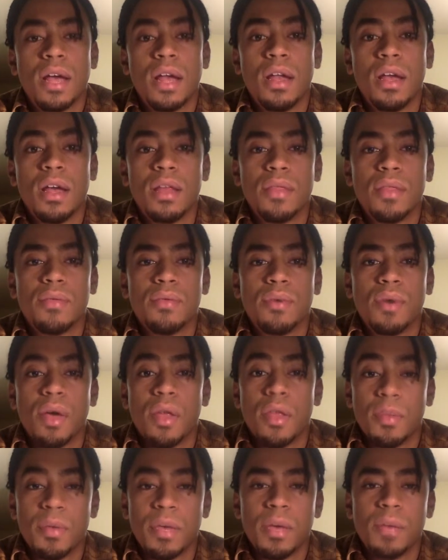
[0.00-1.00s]
I learn through
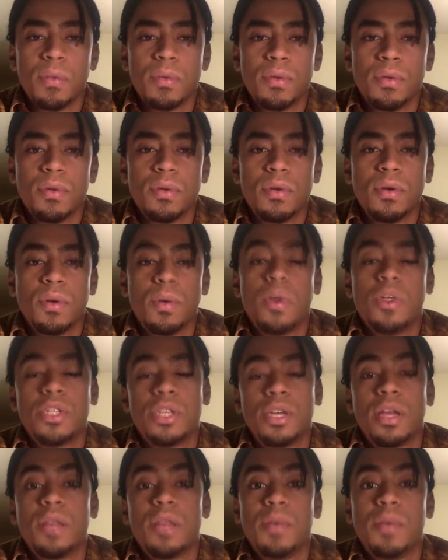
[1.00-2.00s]
other people,
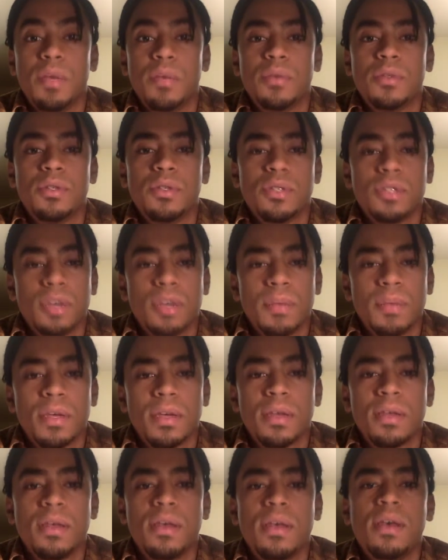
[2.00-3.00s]
watching other people do something,